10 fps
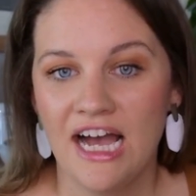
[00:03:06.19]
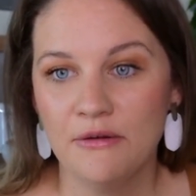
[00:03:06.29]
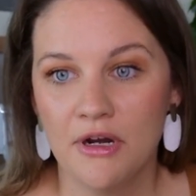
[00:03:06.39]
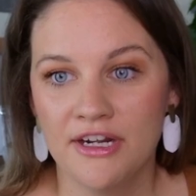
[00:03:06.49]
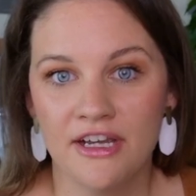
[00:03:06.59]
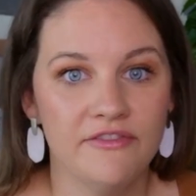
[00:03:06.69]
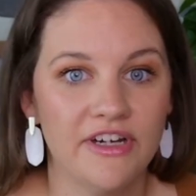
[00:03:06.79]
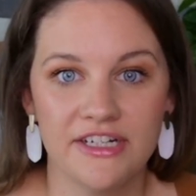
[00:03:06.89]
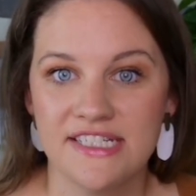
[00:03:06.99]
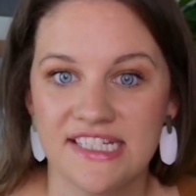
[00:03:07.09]
I run a
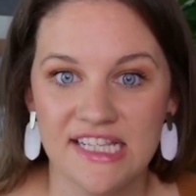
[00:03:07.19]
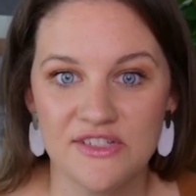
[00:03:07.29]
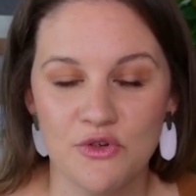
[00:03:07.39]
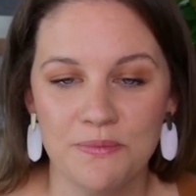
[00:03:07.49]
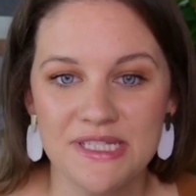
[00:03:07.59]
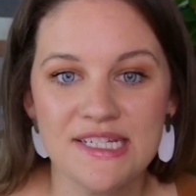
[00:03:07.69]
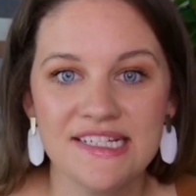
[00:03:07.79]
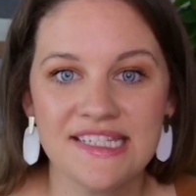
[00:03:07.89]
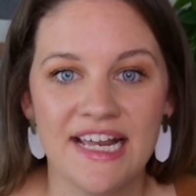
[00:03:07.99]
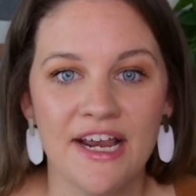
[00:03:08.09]
very successful
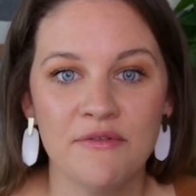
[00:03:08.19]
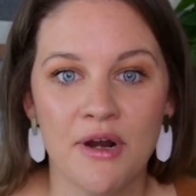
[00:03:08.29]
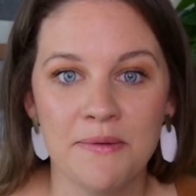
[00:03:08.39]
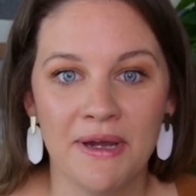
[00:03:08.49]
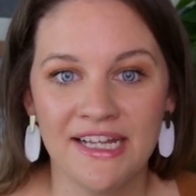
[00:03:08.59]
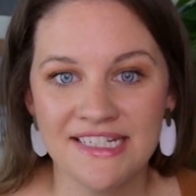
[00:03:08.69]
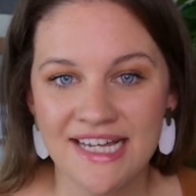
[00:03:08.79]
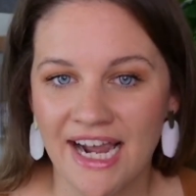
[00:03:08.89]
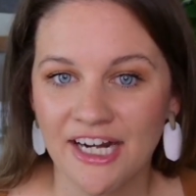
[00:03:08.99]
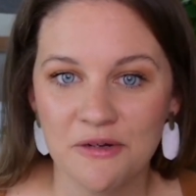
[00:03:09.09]
business and I run my
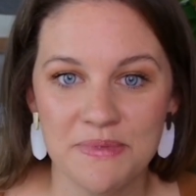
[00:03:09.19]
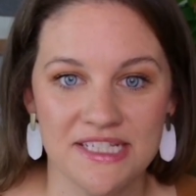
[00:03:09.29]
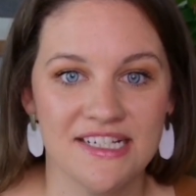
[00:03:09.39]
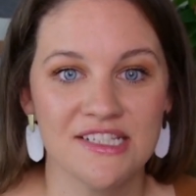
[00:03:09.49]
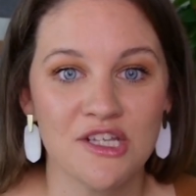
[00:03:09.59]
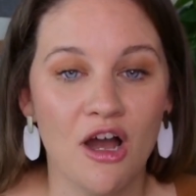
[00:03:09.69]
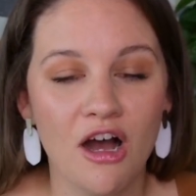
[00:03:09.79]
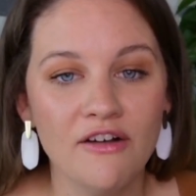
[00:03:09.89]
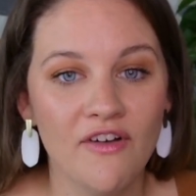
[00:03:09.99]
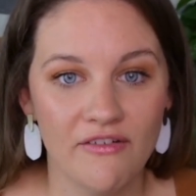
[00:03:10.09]
entire business
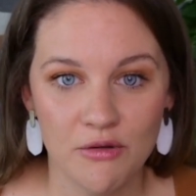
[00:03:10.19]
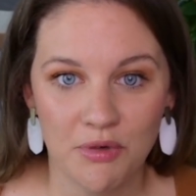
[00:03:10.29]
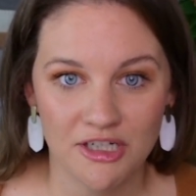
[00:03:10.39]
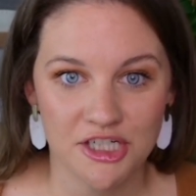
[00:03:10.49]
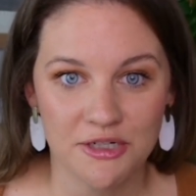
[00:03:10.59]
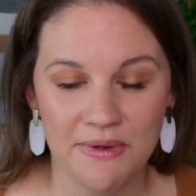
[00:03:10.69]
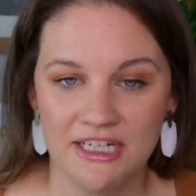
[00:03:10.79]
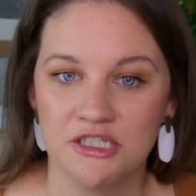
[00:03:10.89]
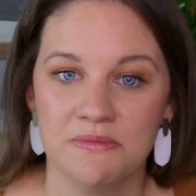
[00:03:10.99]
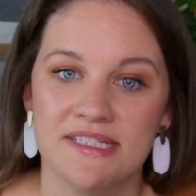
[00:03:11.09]
off of a project
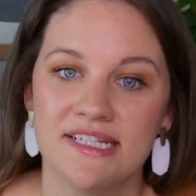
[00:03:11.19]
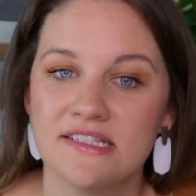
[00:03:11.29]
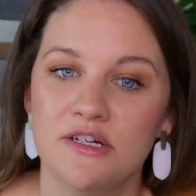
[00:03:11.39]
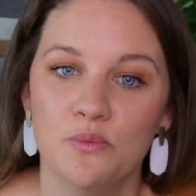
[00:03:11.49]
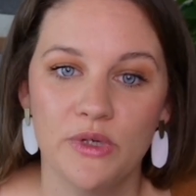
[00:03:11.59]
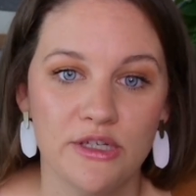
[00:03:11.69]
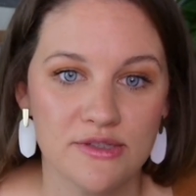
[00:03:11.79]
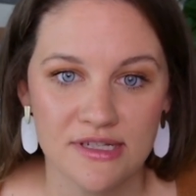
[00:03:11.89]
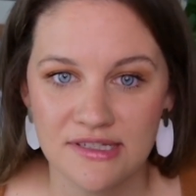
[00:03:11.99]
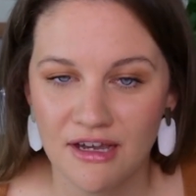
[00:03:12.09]
management system. We use
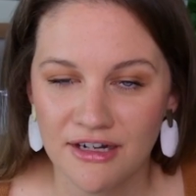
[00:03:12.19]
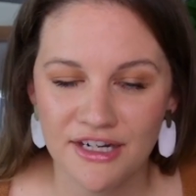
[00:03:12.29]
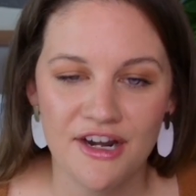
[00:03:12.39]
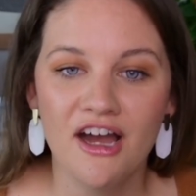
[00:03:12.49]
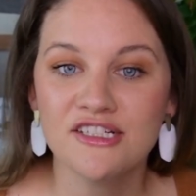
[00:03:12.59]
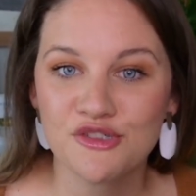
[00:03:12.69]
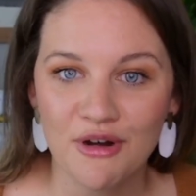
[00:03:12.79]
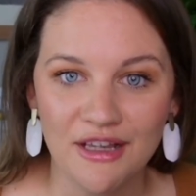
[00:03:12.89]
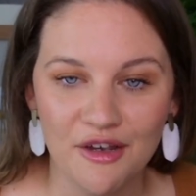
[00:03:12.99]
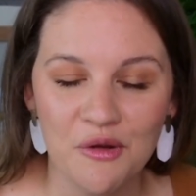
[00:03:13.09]
Asana, not
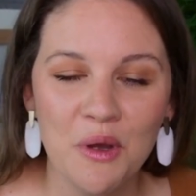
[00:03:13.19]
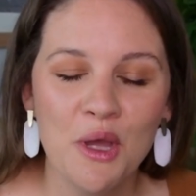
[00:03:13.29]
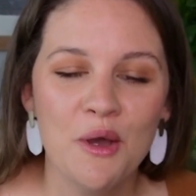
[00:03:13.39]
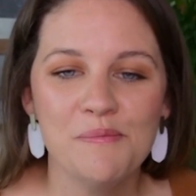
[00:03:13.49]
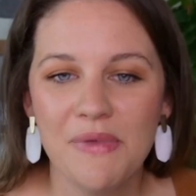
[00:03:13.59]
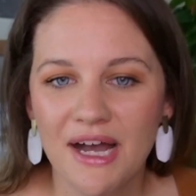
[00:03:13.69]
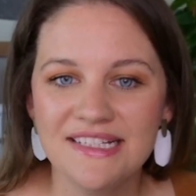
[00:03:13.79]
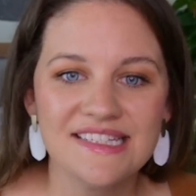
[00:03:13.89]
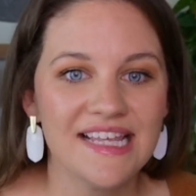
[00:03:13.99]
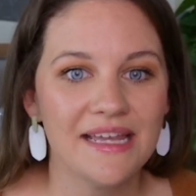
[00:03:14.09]
Trello,
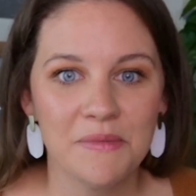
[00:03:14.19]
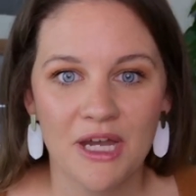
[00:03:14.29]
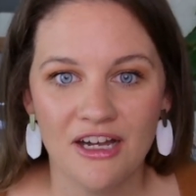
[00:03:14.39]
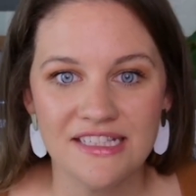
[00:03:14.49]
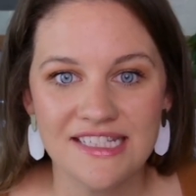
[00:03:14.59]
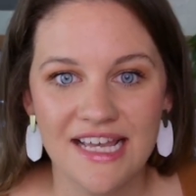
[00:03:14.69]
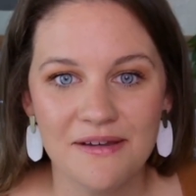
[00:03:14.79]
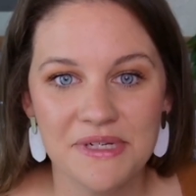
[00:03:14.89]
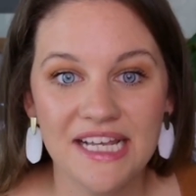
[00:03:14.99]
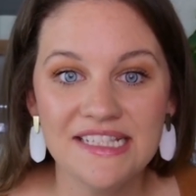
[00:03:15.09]
but same
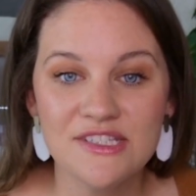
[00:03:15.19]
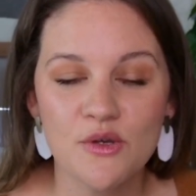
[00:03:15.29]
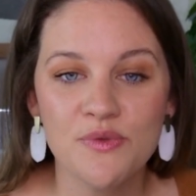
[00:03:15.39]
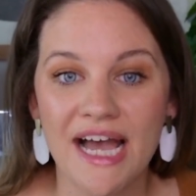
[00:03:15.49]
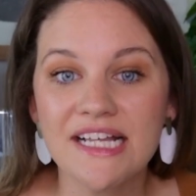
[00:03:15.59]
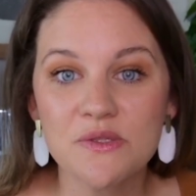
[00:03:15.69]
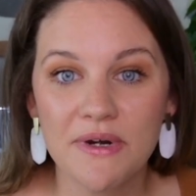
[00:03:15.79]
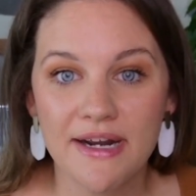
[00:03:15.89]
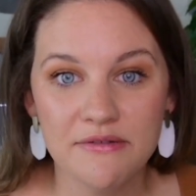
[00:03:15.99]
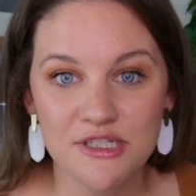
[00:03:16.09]
concept. And so that's
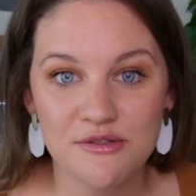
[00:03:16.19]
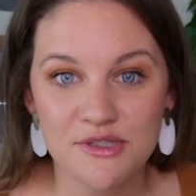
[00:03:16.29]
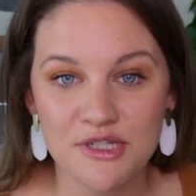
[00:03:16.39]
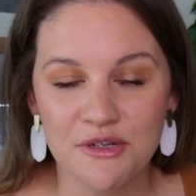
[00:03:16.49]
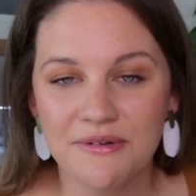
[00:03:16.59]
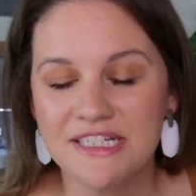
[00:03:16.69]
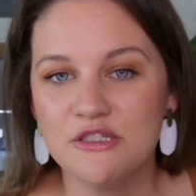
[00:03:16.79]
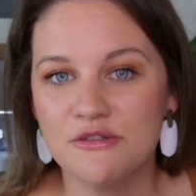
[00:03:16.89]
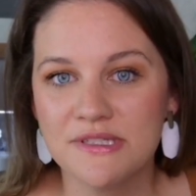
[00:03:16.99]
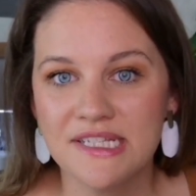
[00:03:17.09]
what I was used to, is
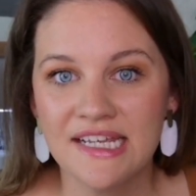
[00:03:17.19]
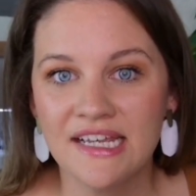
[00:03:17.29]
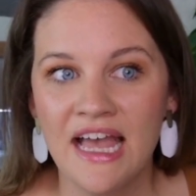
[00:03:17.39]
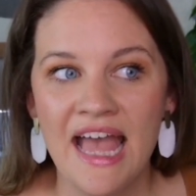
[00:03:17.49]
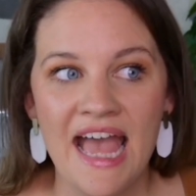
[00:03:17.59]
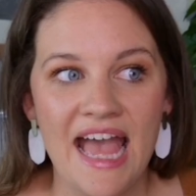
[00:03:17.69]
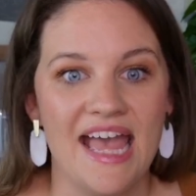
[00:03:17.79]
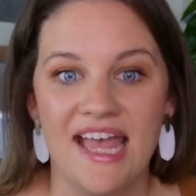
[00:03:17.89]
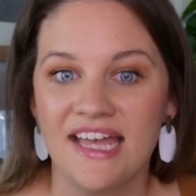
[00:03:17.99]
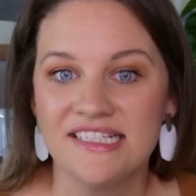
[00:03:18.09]
using
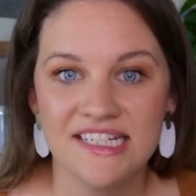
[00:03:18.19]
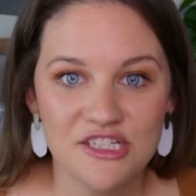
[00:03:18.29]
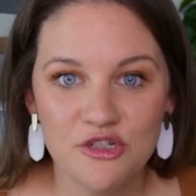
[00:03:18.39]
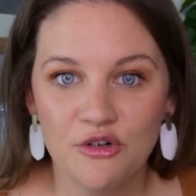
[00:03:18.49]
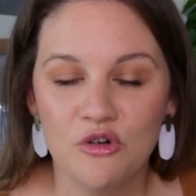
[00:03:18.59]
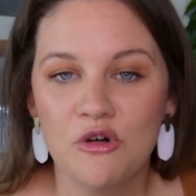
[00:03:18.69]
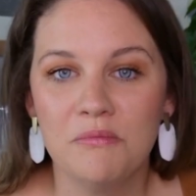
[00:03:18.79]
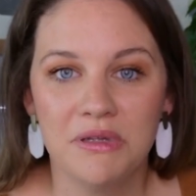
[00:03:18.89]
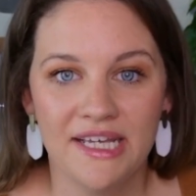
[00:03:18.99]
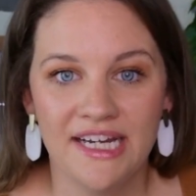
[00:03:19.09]
a
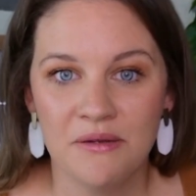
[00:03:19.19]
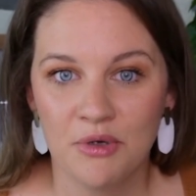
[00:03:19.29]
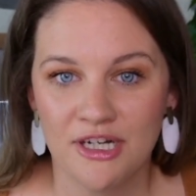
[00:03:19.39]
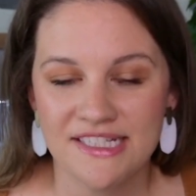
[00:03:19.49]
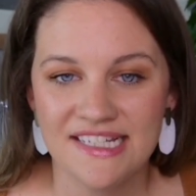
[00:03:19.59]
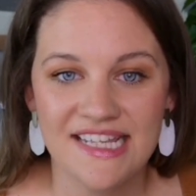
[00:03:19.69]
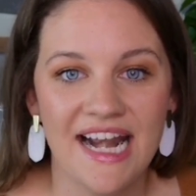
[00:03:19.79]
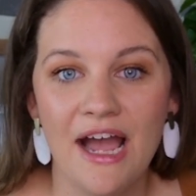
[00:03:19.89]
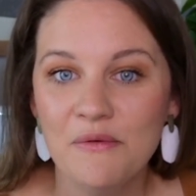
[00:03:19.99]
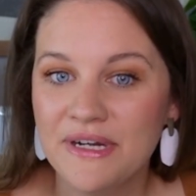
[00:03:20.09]
digital planning process.
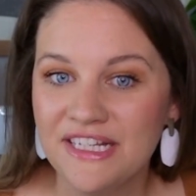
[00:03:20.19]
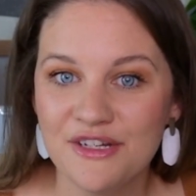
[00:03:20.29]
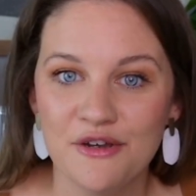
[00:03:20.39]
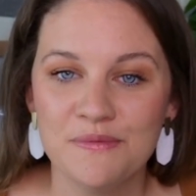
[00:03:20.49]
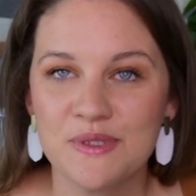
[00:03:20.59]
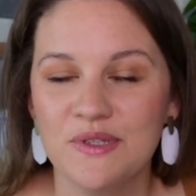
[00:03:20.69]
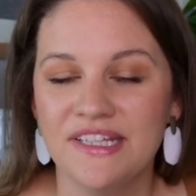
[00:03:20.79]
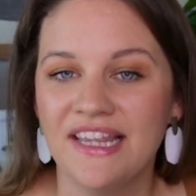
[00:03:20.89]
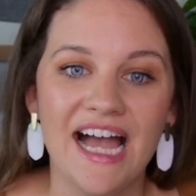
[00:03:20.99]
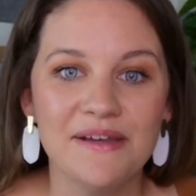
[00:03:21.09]
And I went into
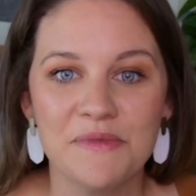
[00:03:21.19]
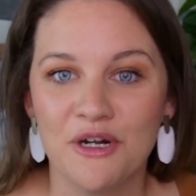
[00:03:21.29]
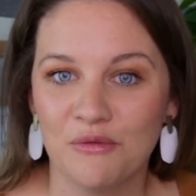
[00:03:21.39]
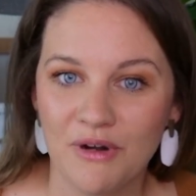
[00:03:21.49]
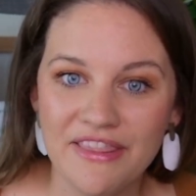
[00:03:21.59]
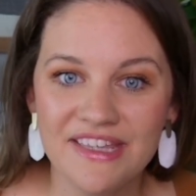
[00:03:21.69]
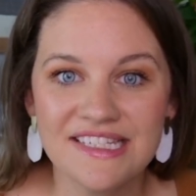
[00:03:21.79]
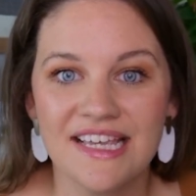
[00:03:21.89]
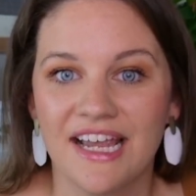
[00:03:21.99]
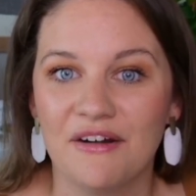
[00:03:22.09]
homeschooling, I am going to run
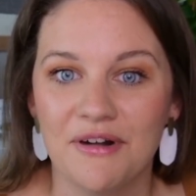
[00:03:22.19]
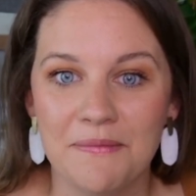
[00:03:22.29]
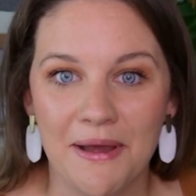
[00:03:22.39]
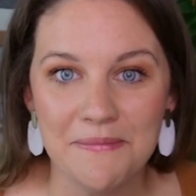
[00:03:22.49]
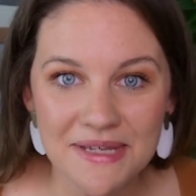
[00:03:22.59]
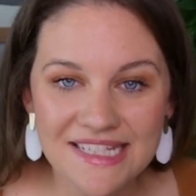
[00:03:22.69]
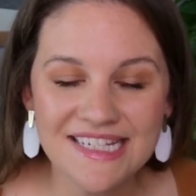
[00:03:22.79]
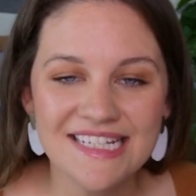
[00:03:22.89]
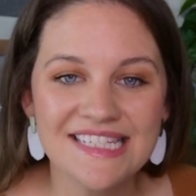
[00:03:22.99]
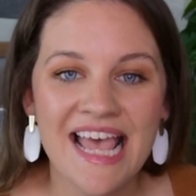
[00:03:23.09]
this like I run my
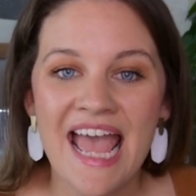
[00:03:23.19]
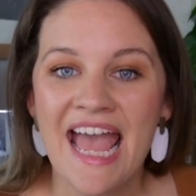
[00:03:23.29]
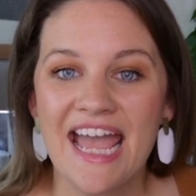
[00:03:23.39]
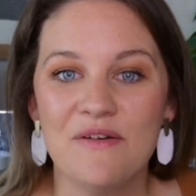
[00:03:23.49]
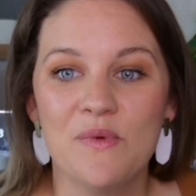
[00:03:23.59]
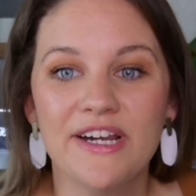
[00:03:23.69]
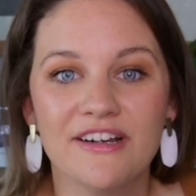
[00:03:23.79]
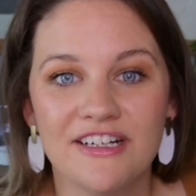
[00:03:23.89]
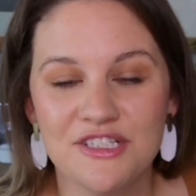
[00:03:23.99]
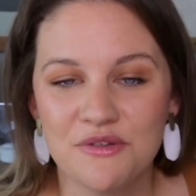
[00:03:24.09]
business and we are
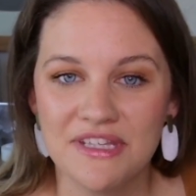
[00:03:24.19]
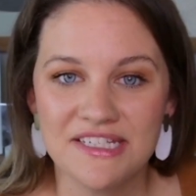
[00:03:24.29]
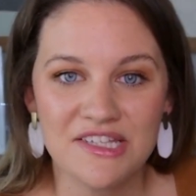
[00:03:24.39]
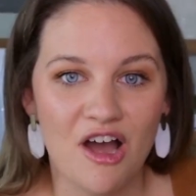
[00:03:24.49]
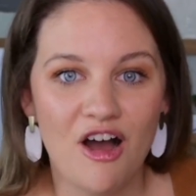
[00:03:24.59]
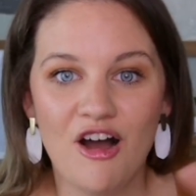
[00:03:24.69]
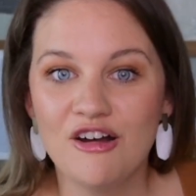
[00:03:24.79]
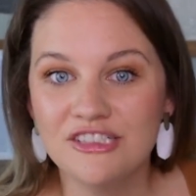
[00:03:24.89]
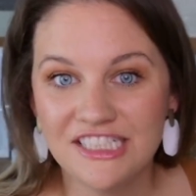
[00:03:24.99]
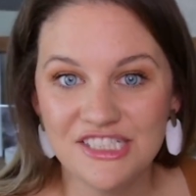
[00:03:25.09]
going to do this
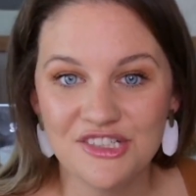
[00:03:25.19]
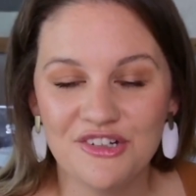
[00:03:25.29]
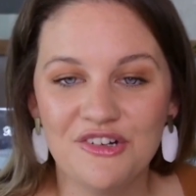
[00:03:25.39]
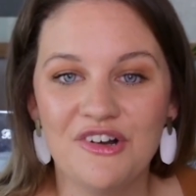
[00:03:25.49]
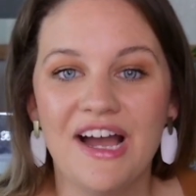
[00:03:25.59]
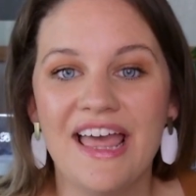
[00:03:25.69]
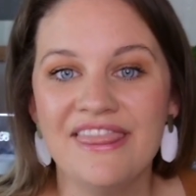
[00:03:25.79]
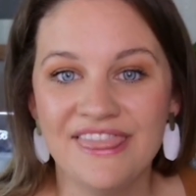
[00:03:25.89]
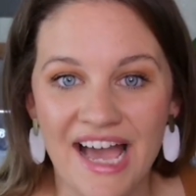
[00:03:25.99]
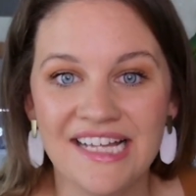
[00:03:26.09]
all digital
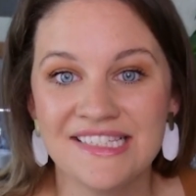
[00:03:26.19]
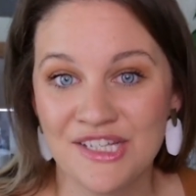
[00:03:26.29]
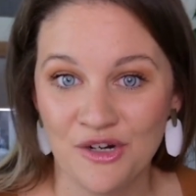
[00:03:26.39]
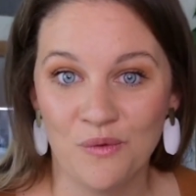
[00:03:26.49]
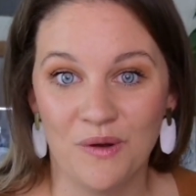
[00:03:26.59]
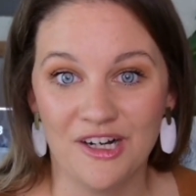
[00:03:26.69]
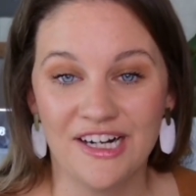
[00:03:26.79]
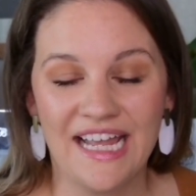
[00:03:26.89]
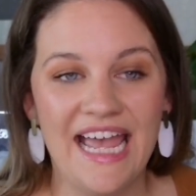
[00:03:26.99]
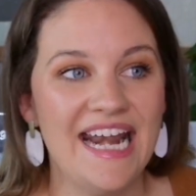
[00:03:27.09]
and that's going to work.
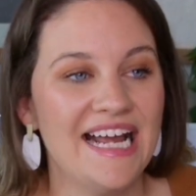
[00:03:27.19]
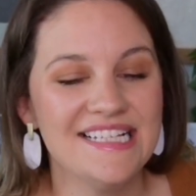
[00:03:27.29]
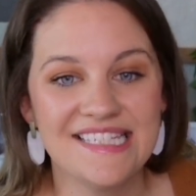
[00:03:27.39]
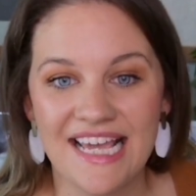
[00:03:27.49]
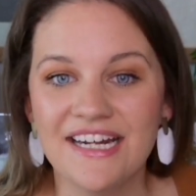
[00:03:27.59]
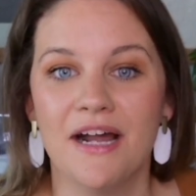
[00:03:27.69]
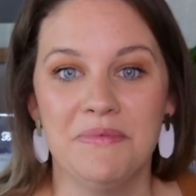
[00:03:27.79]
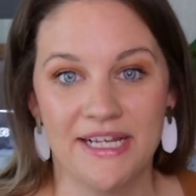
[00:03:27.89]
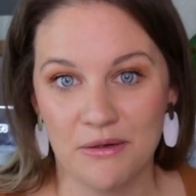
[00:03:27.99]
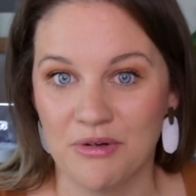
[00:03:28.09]
And I set it up
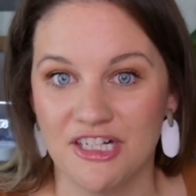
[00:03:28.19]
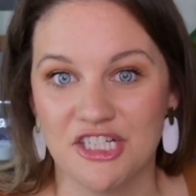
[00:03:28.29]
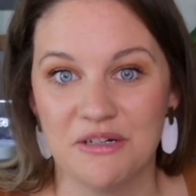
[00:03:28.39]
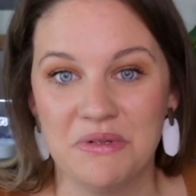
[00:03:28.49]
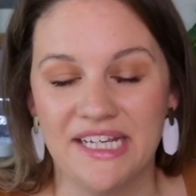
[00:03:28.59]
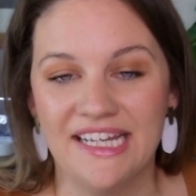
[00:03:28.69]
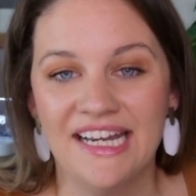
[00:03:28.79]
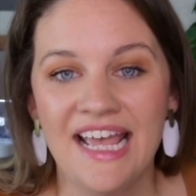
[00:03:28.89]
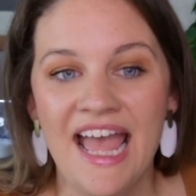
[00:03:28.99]
like a project plan.